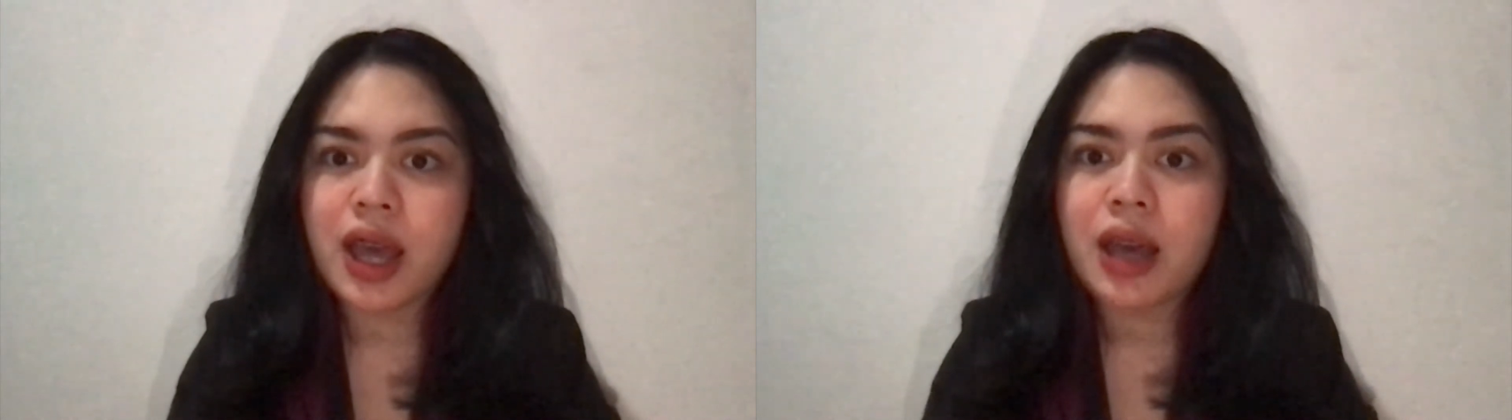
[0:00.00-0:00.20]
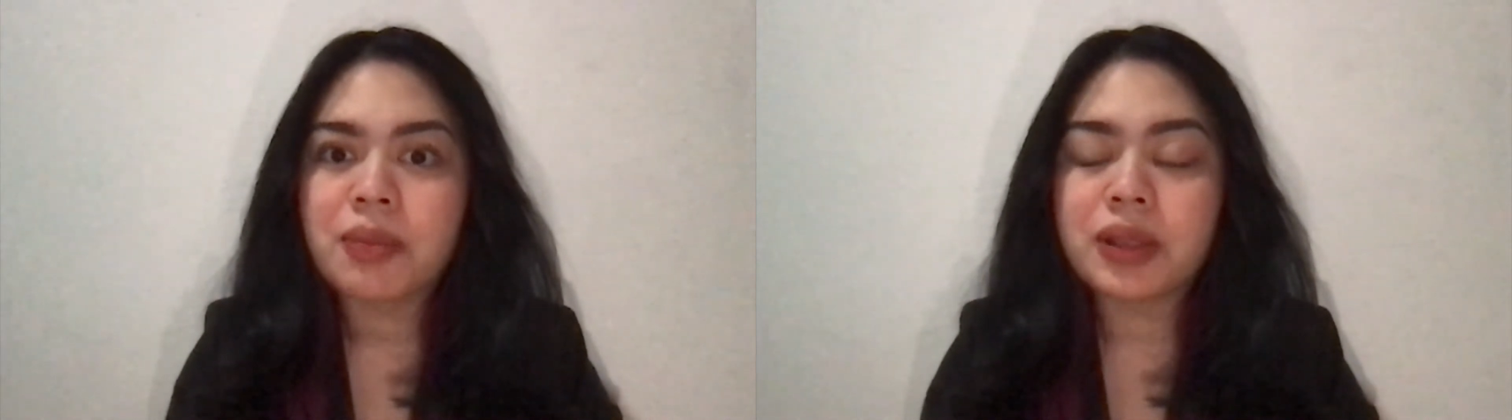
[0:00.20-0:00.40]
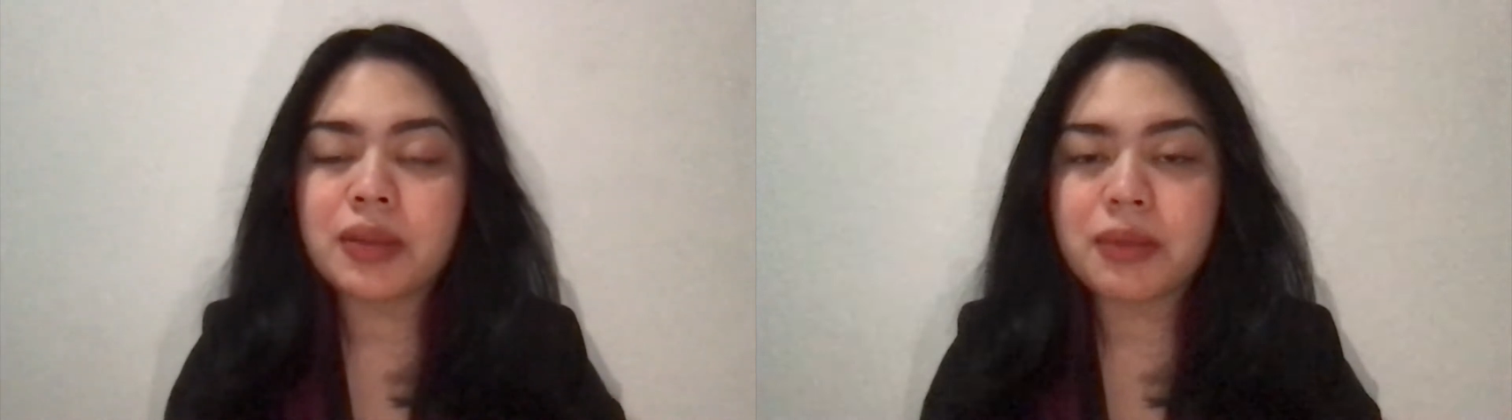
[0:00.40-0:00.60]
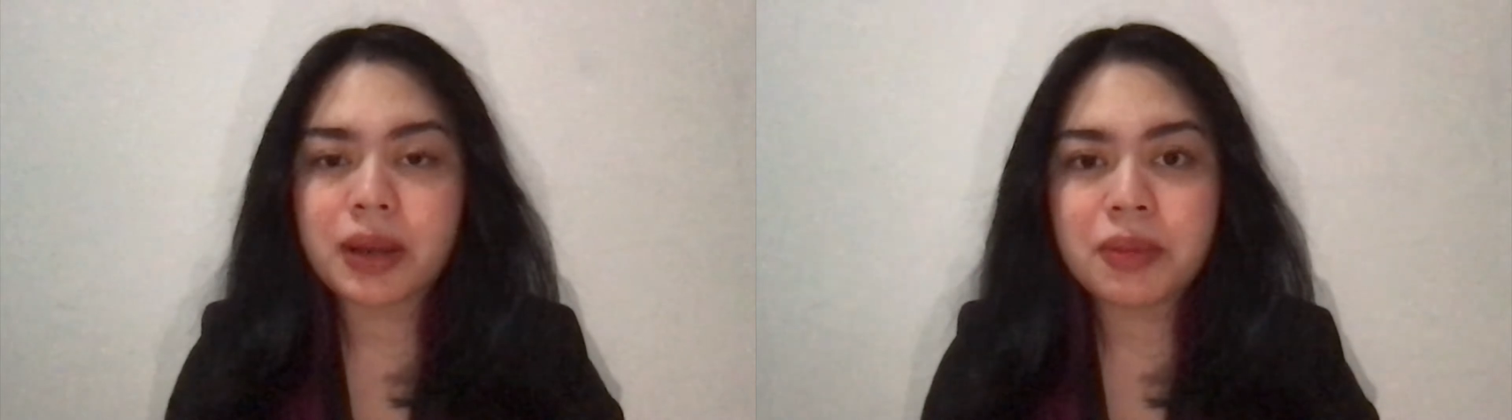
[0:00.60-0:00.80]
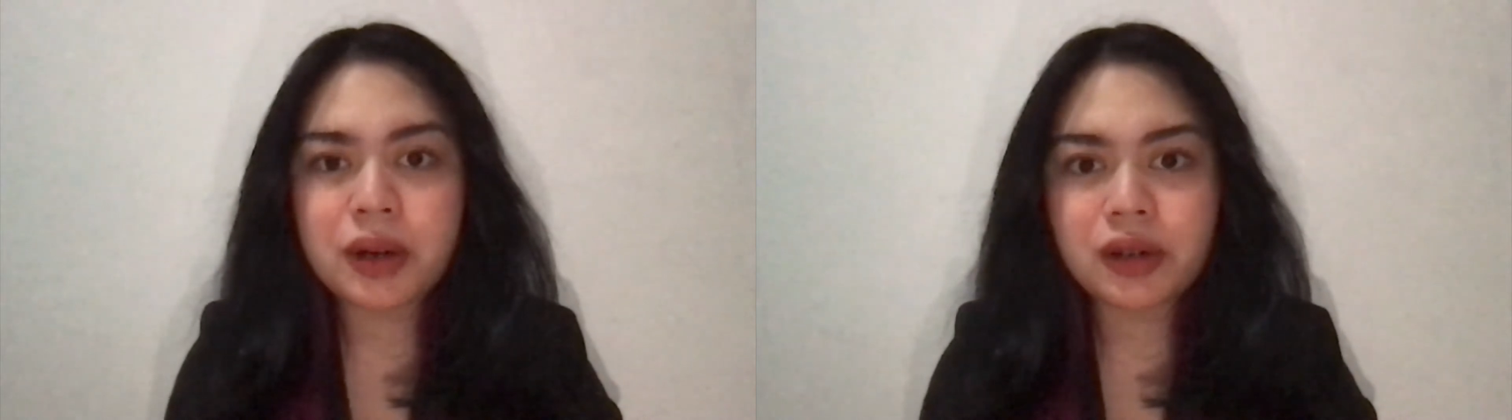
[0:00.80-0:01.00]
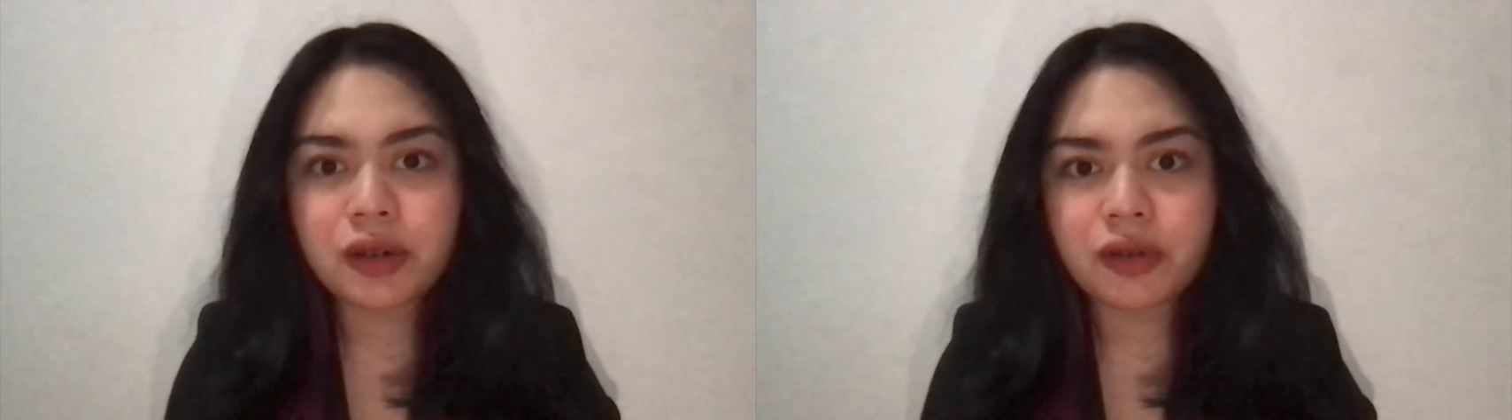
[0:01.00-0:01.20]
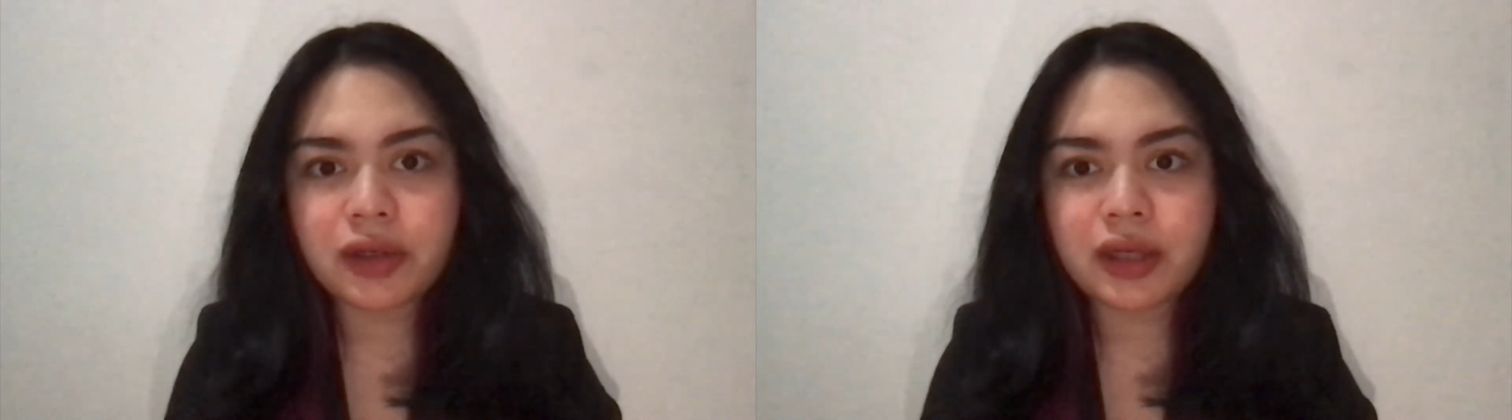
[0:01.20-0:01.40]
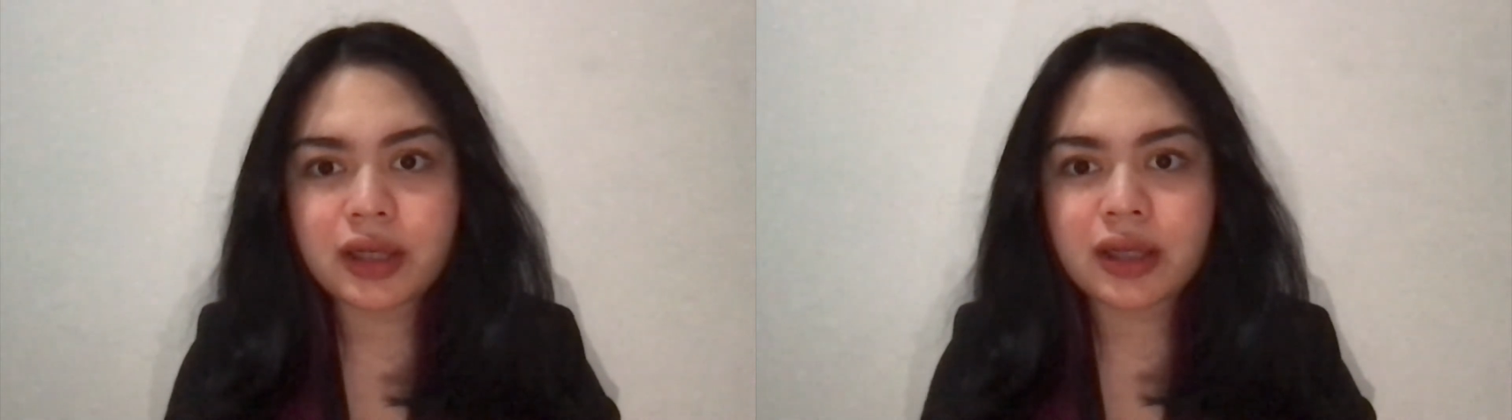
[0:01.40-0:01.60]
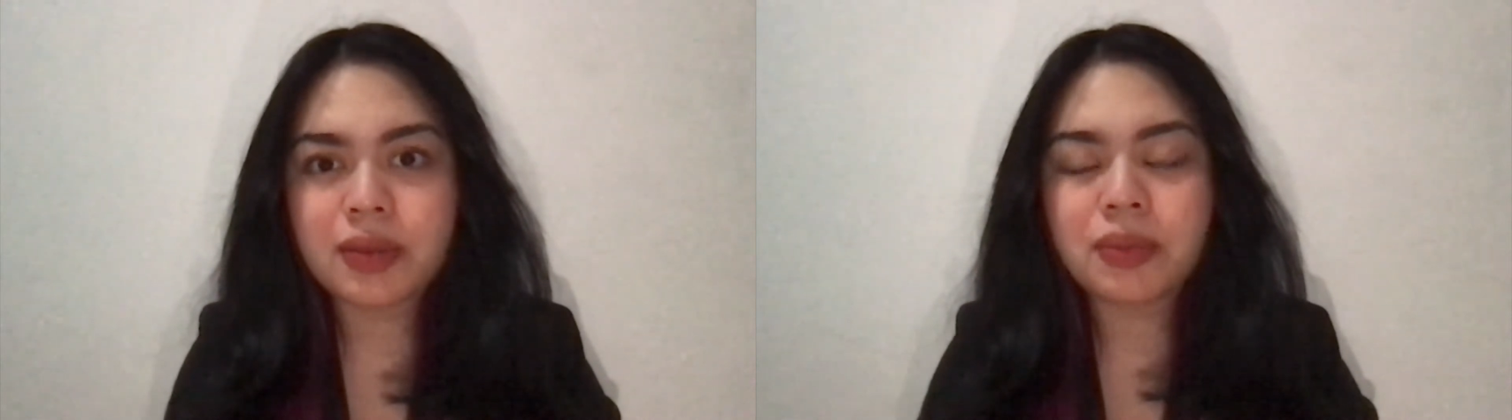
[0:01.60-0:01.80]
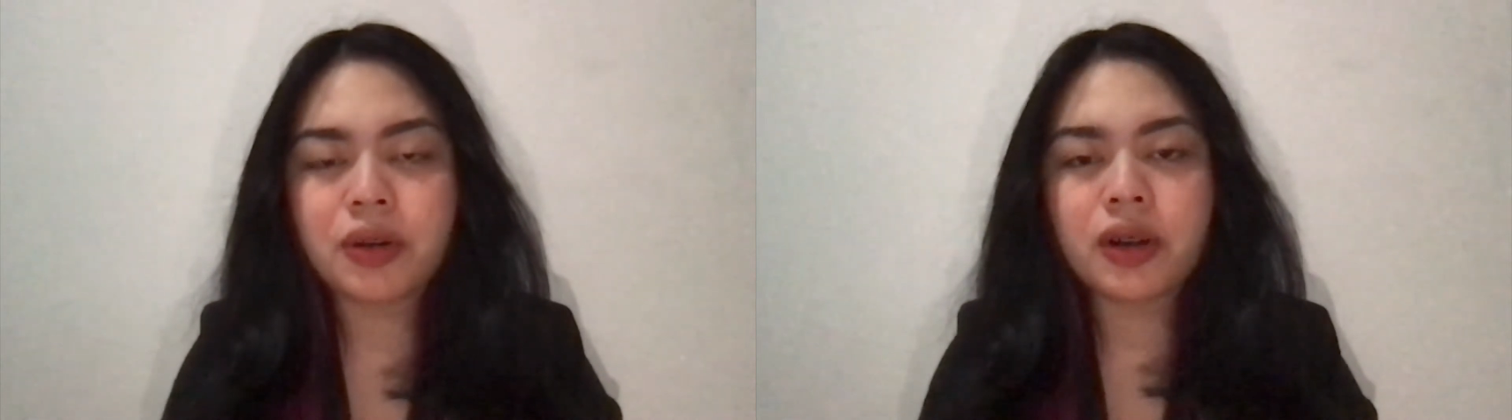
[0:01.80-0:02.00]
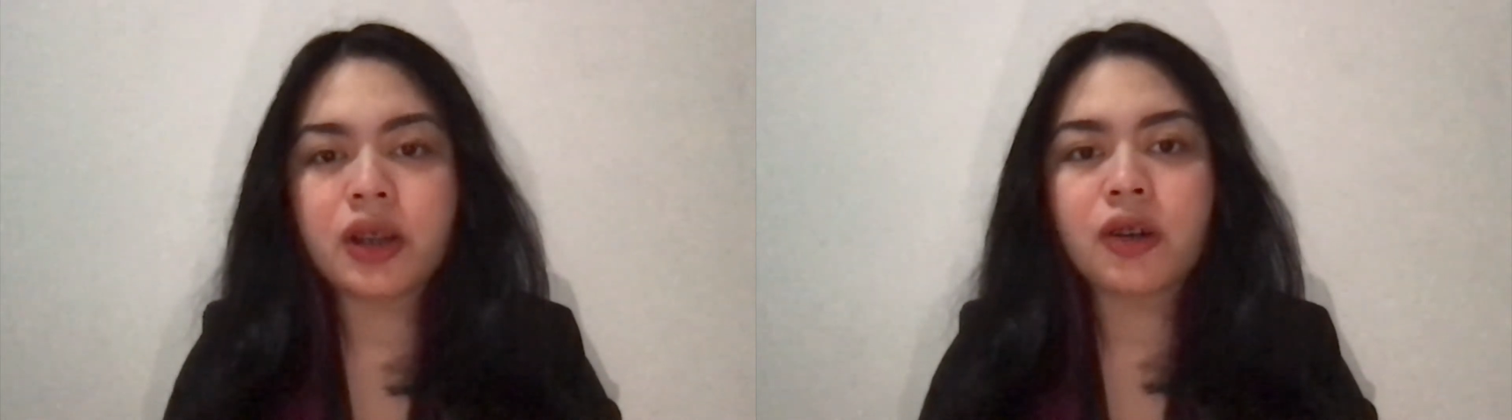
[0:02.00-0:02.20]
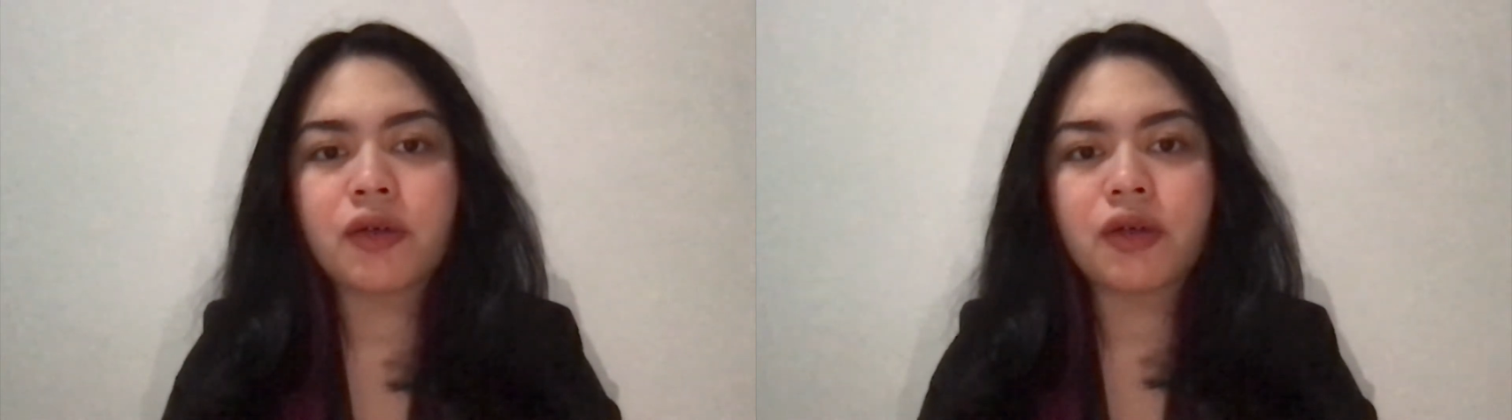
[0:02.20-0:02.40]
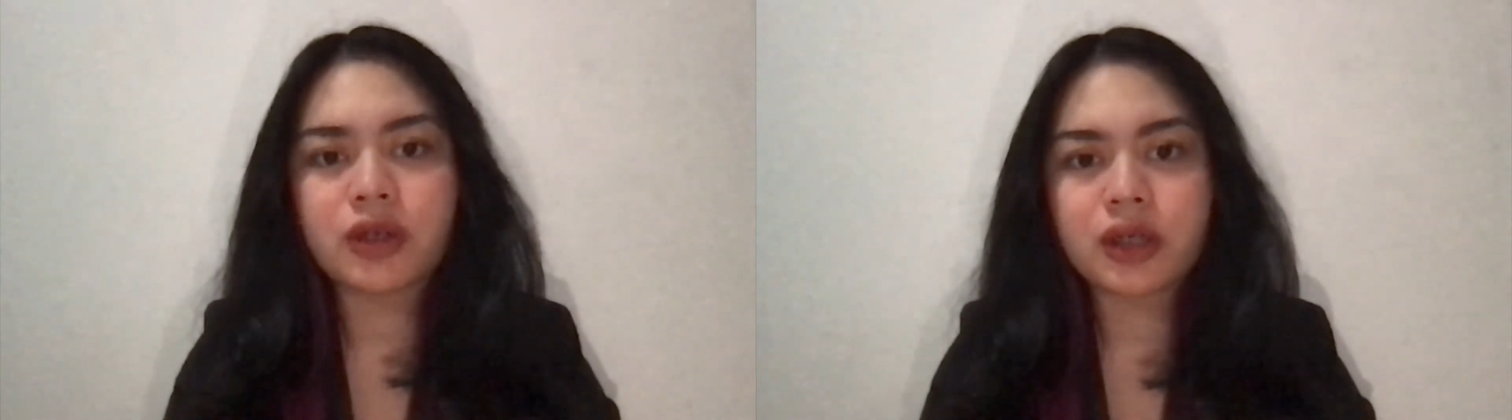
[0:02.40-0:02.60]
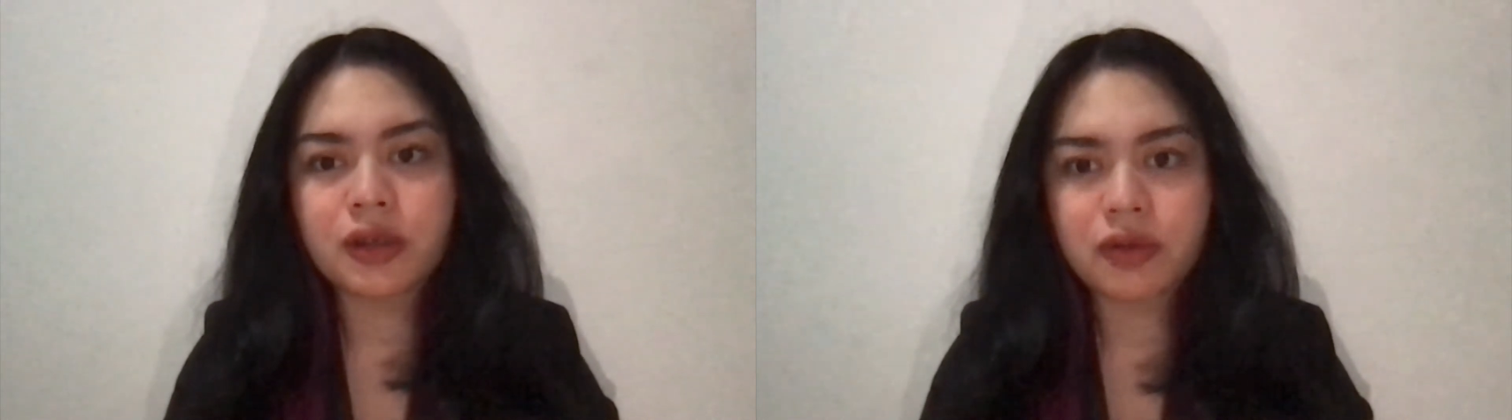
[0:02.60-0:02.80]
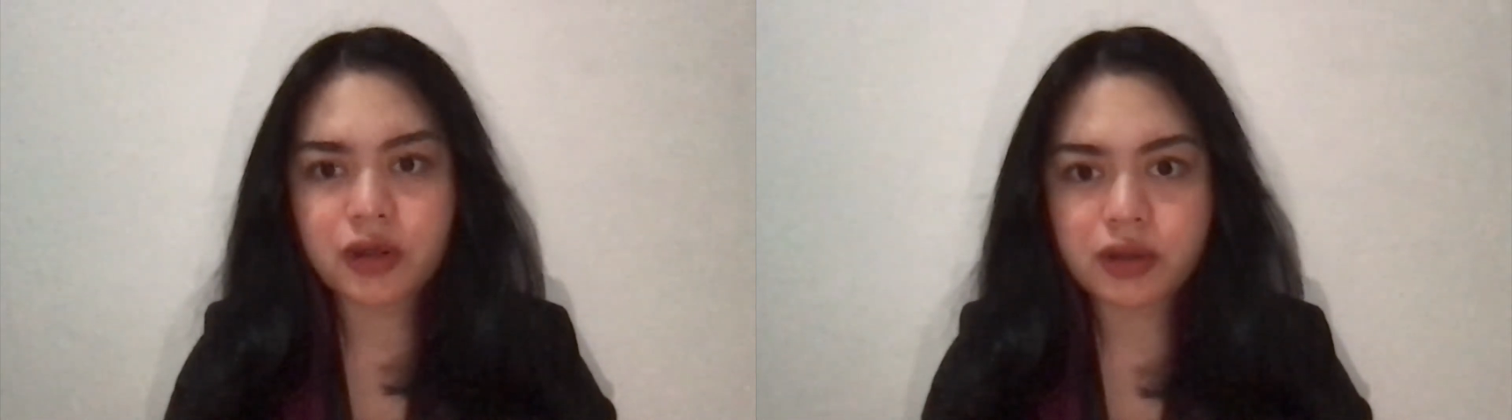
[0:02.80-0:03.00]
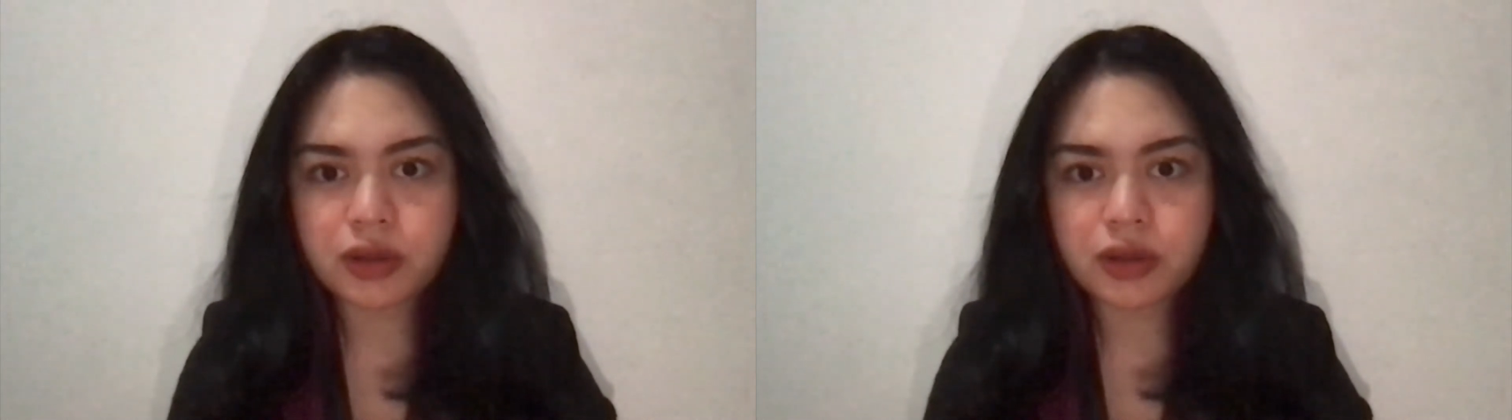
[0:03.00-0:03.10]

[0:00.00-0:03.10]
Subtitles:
But the main part of it is the burning of fossil fuels,